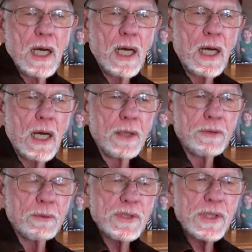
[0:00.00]

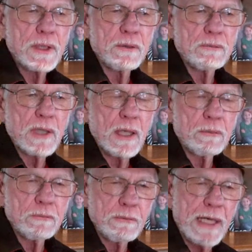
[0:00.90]
was a
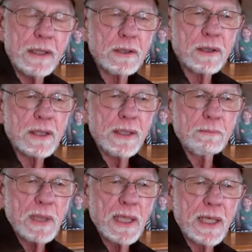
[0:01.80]
wrangler came
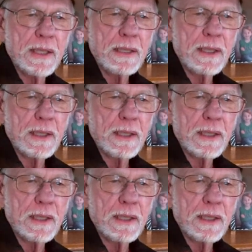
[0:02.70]
by.